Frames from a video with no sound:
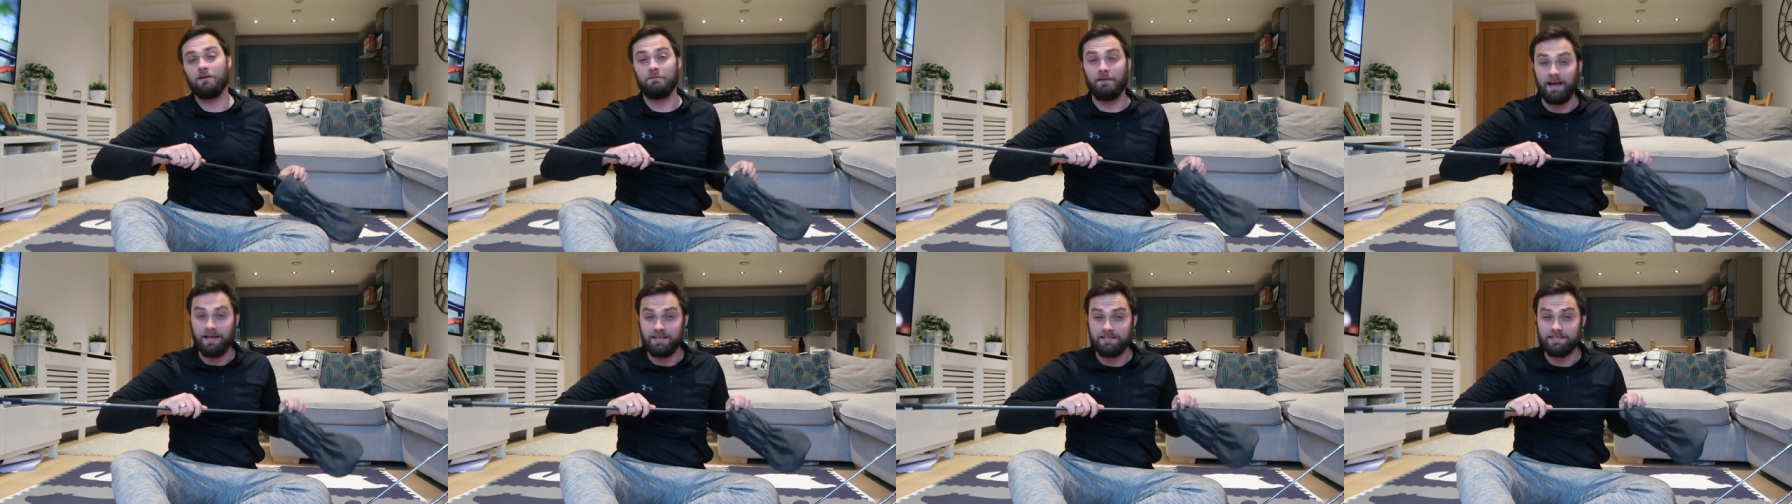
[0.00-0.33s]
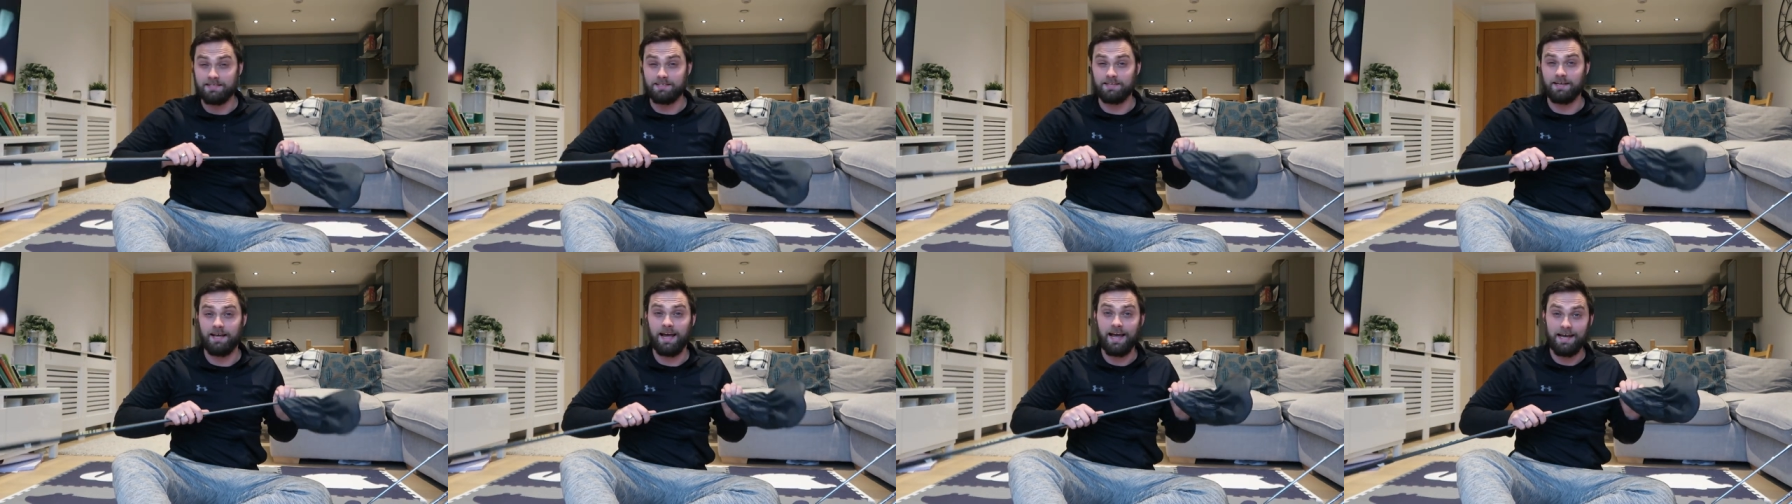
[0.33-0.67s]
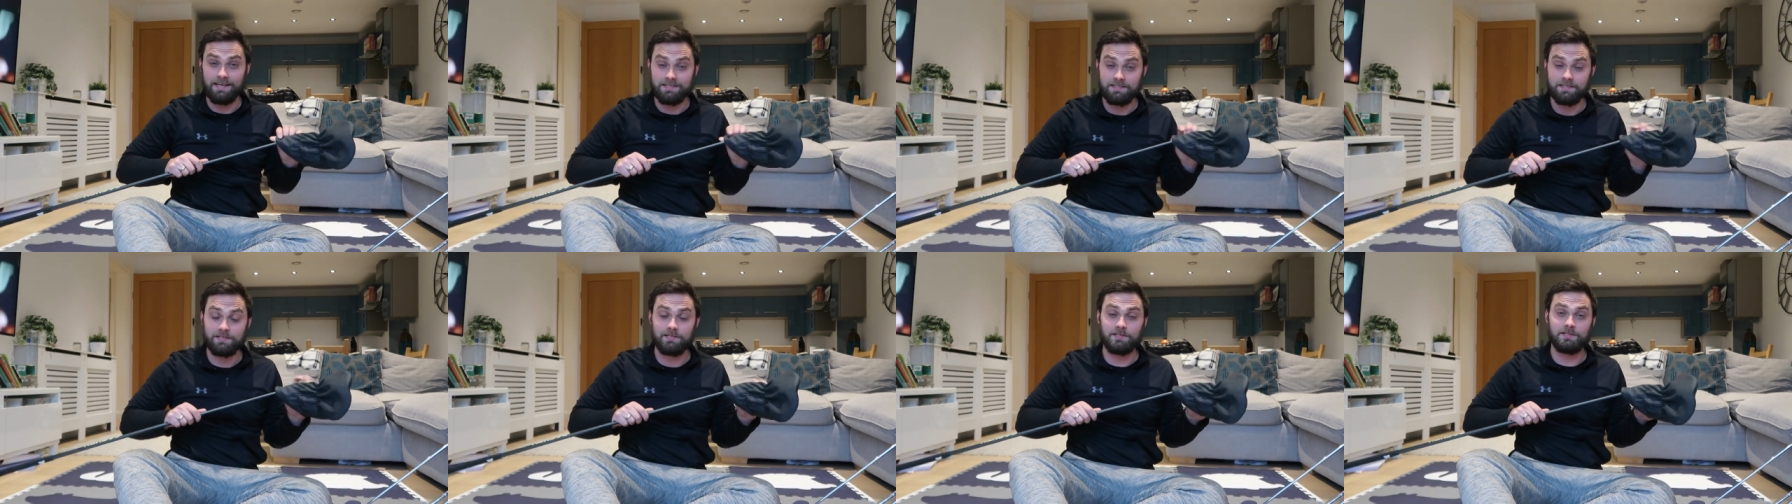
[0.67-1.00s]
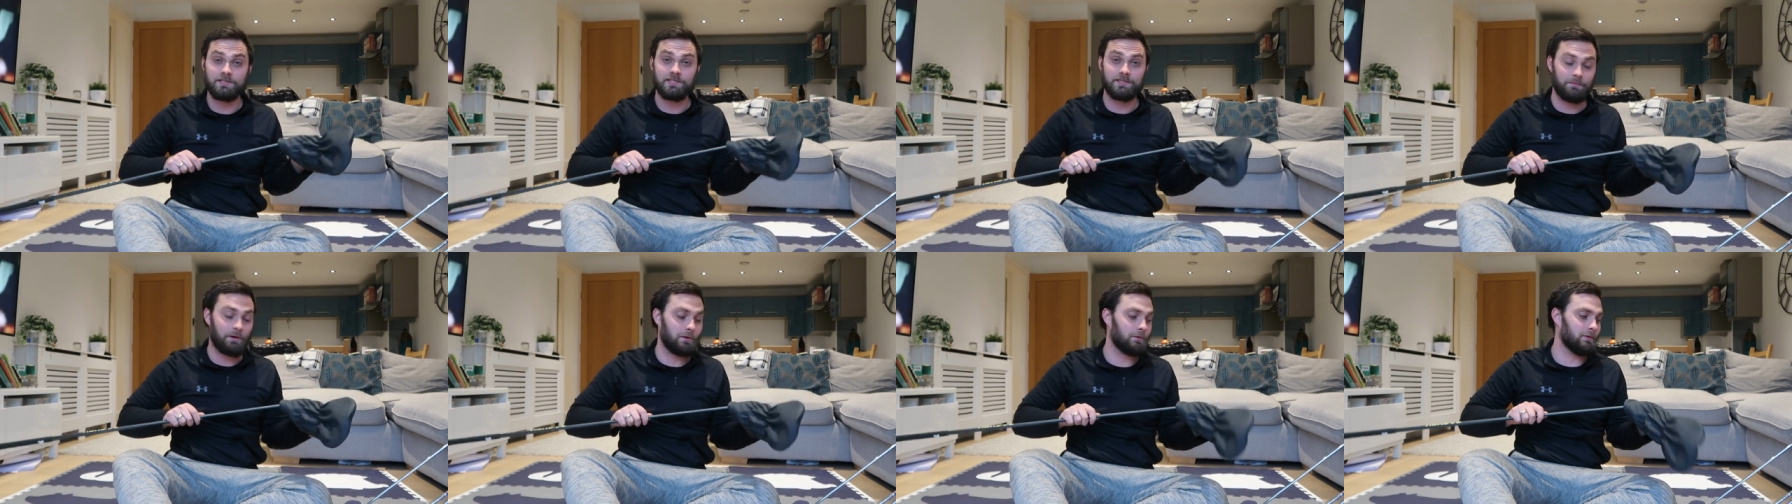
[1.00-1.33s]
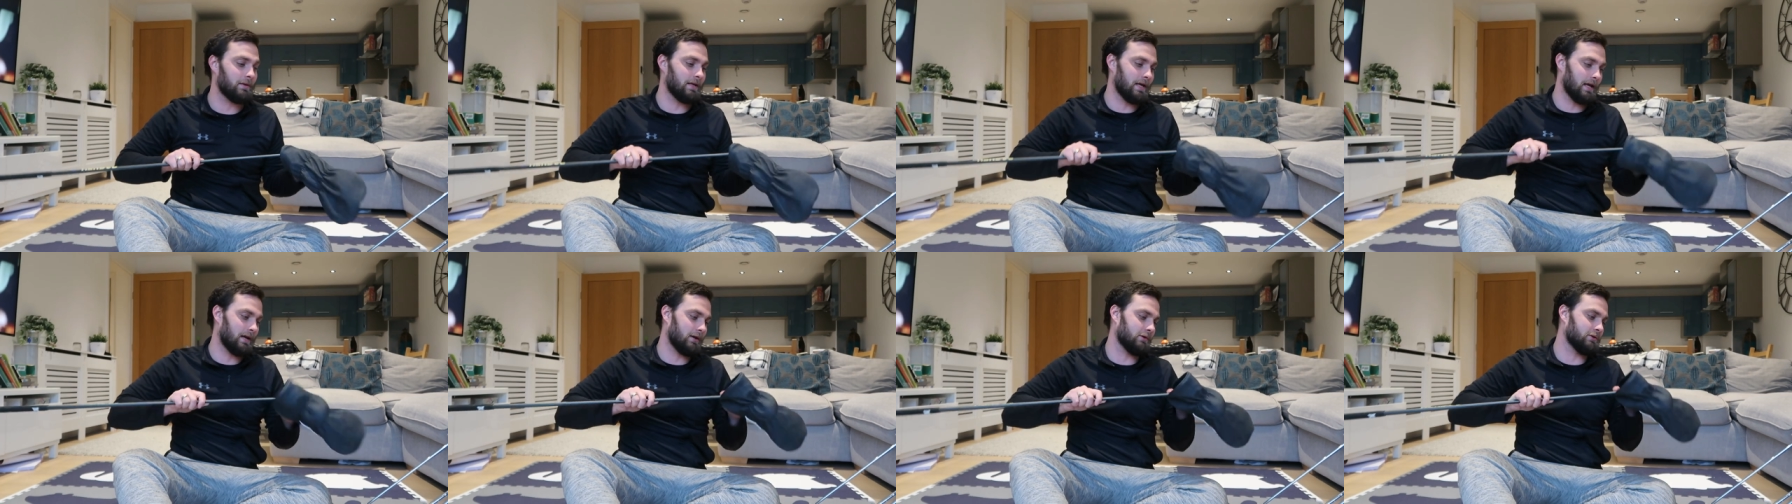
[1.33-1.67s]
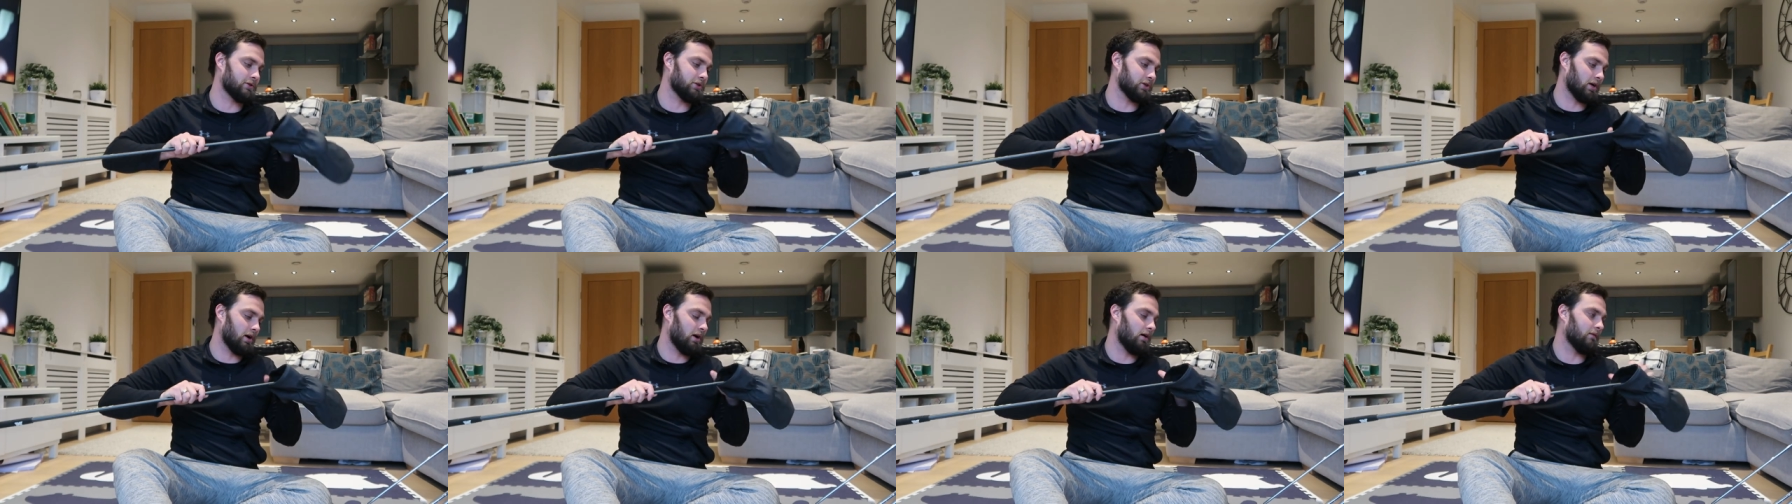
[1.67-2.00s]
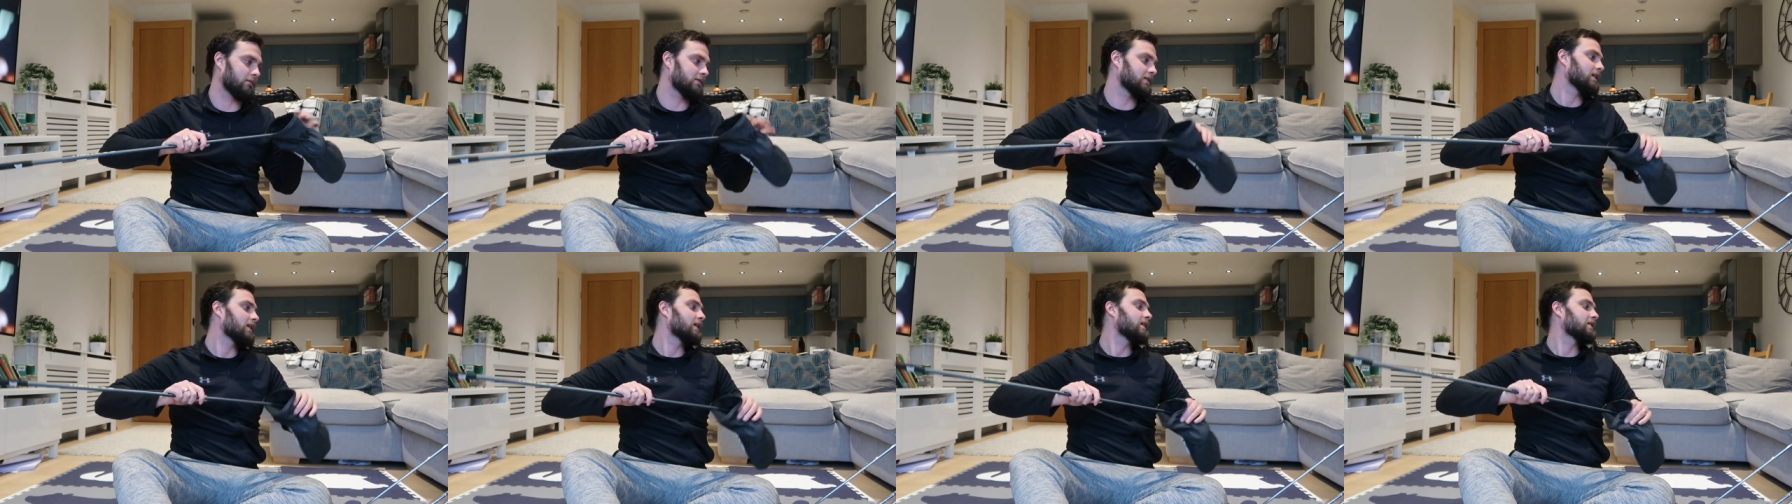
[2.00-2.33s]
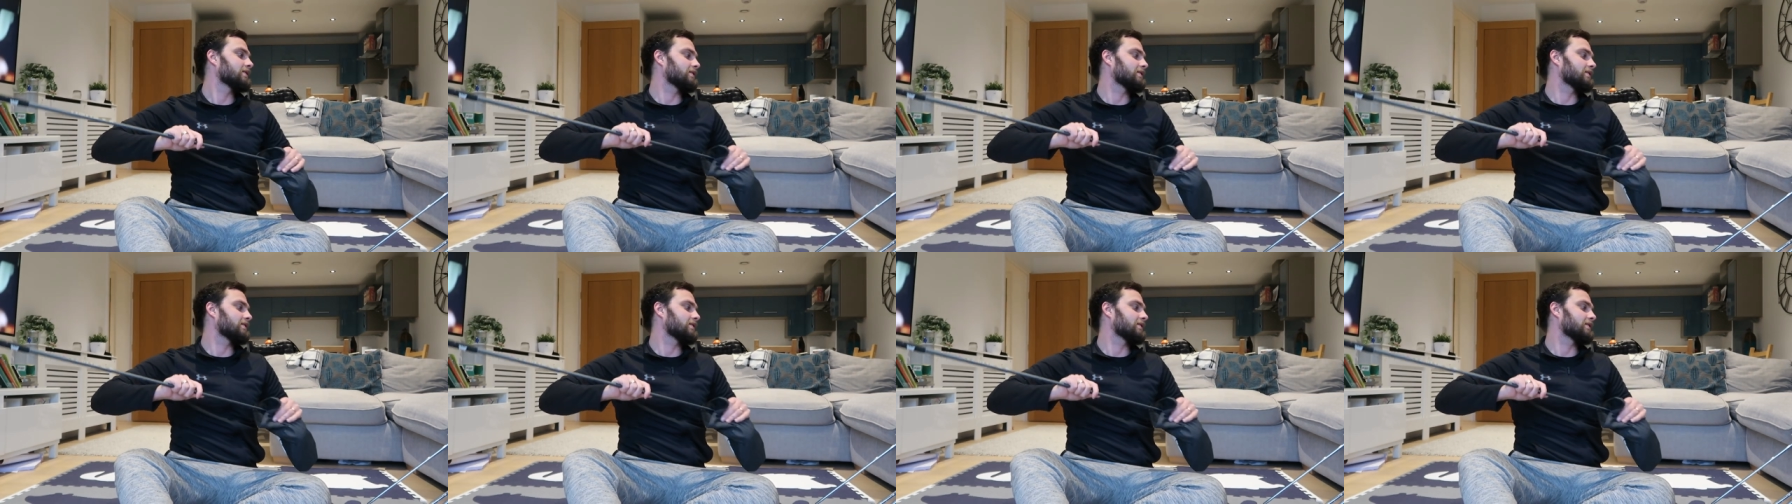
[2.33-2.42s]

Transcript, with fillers: HZRDUS smoke yellow shaft.